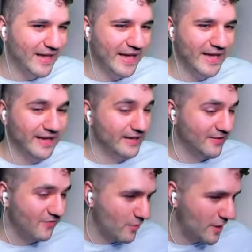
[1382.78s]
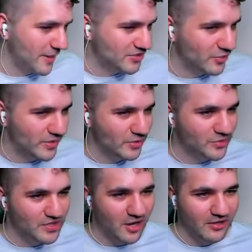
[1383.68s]
and yeah, definitely want to make sure we
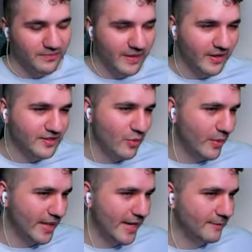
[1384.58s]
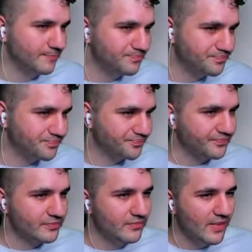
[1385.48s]
use our Mirrex while we can.
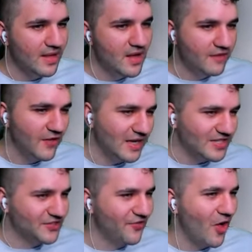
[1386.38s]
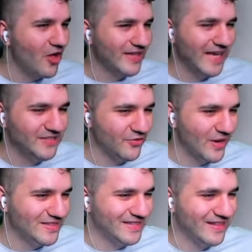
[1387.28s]
Vraska's Fall, Case of the
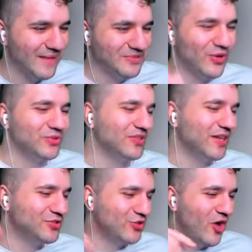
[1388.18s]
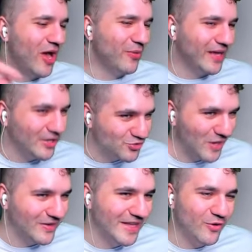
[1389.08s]
Ransack Lab is going to let us draw, and we get a draw
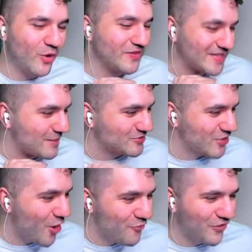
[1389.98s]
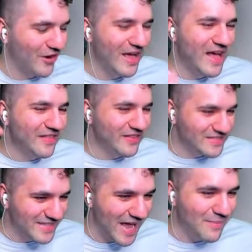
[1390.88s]
Ichor, and this game is over. This
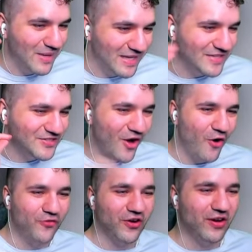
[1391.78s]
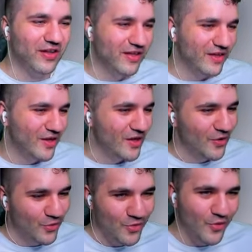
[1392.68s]
game is over.
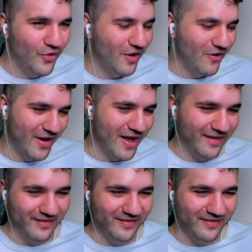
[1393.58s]
Whew, all right.